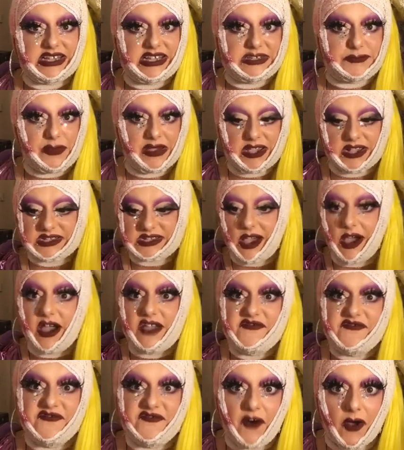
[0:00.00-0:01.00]
is because I
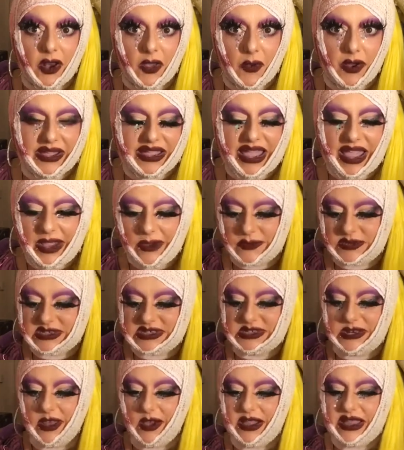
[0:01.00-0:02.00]
follow
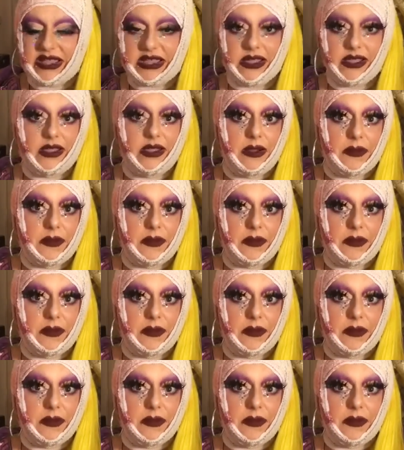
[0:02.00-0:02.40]
accounts like